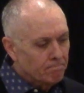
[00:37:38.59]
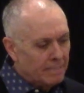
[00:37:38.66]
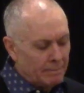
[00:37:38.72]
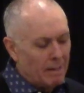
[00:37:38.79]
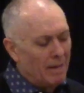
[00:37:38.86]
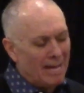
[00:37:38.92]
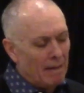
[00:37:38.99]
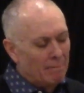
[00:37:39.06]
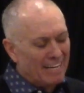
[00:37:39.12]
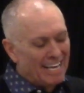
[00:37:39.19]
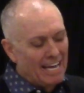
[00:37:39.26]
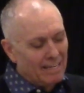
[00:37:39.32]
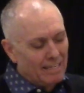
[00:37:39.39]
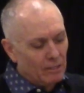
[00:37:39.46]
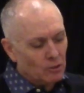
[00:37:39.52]
and I, am not
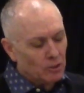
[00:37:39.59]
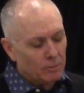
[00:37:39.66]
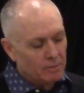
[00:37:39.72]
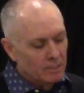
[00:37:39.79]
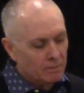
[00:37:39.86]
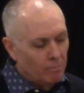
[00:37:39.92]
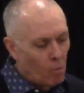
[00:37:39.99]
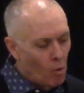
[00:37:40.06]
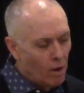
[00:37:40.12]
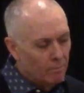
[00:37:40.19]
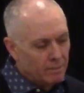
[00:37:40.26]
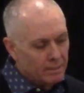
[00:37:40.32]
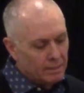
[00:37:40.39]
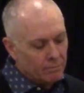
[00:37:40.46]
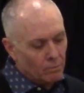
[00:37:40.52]
counting leadership as a point,
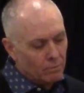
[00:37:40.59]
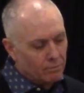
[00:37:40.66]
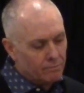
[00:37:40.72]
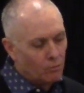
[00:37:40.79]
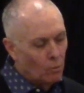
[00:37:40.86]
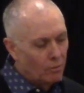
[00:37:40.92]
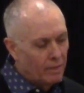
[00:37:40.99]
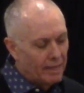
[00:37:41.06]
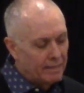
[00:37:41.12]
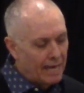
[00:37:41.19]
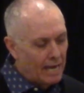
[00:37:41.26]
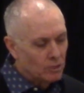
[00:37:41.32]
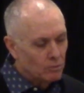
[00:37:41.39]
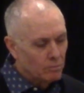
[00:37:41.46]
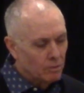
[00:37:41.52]
but fourth thing in the
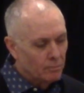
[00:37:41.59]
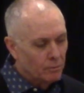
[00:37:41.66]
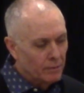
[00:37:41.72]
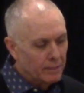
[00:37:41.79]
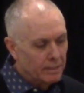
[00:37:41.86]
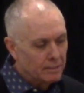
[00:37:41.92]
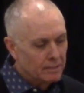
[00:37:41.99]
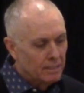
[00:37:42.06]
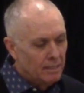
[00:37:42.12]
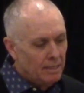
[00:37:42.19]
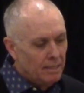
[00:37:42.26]
actual blueprint is